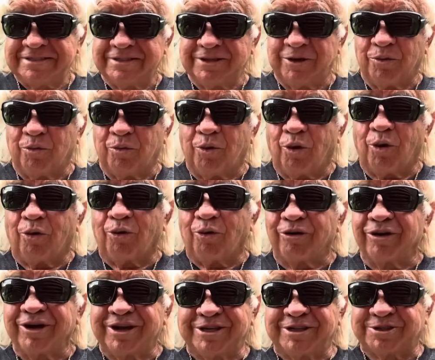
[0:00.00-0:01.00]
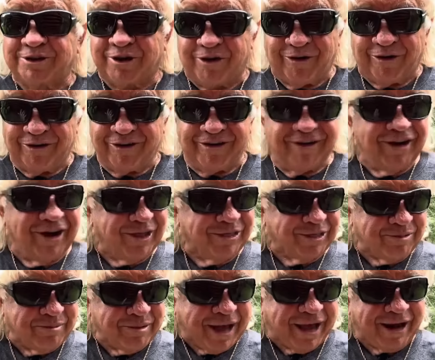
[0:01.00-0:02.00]
The war is on. Not
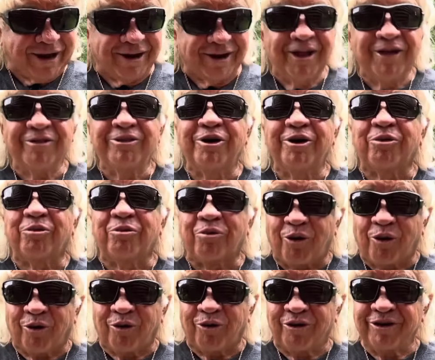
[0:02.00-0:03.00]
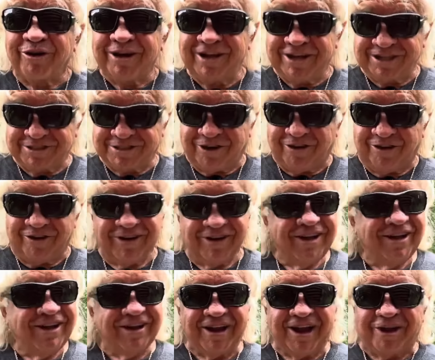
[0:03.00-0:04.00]
the battle. The war is on.
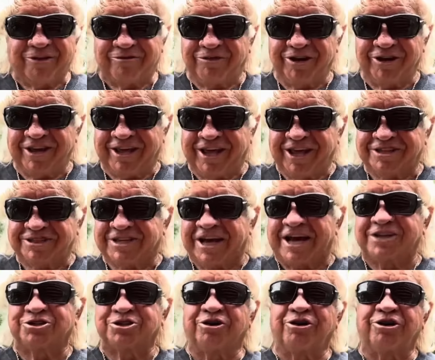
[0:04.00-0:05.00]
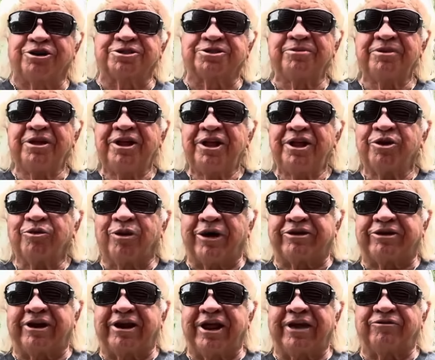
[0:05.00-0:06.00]
A lot of fun to catch. Guys and girls, go
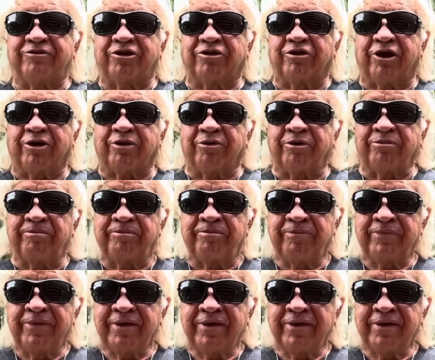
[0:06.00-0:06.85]
out there and have you a great one.